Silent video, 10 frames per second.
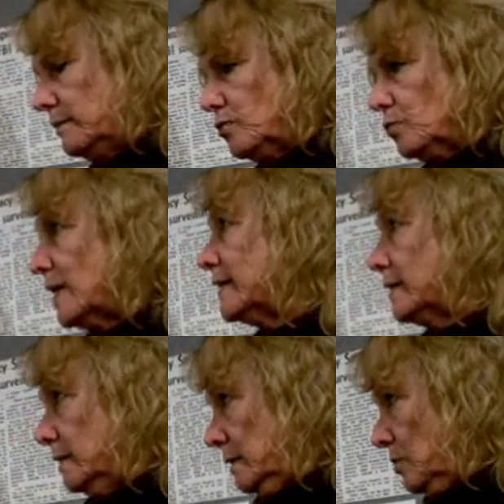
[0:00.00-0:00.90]

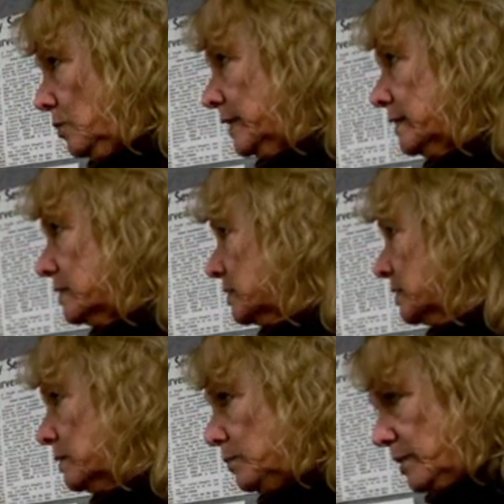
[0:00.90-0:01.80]
dreading going into
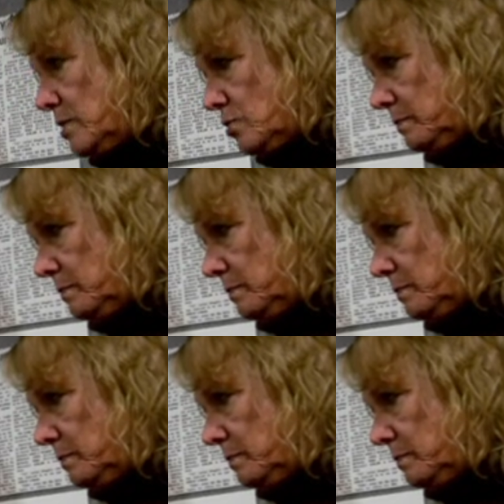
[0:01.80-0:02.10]
deliberation